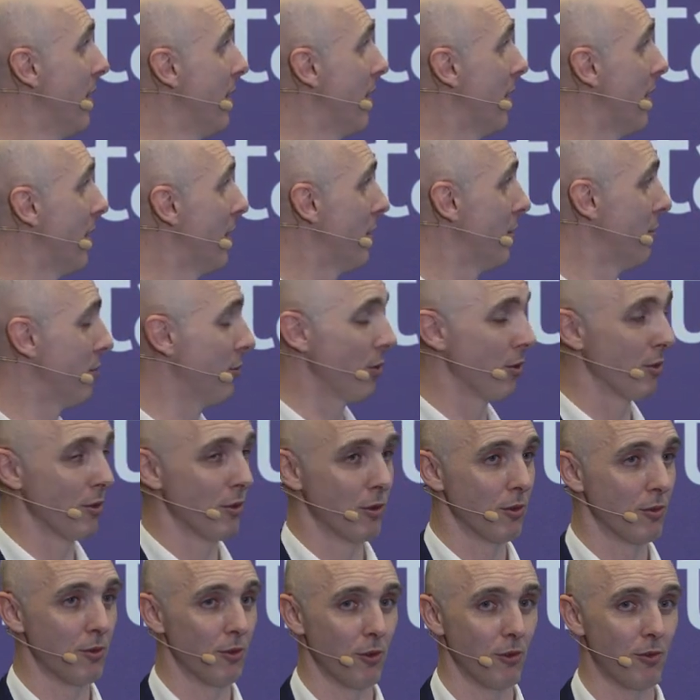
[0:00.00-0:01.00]
uh,
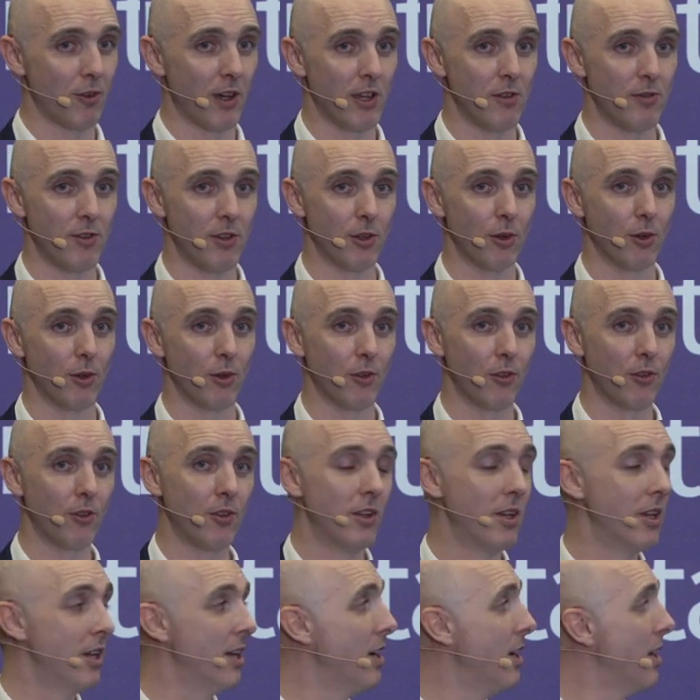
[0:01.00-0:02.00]
for, for five years.
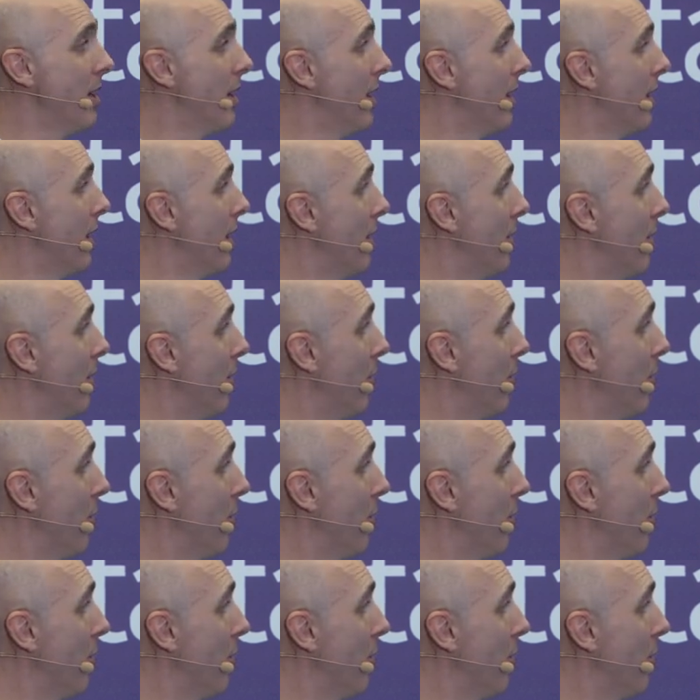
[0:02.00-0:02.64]
And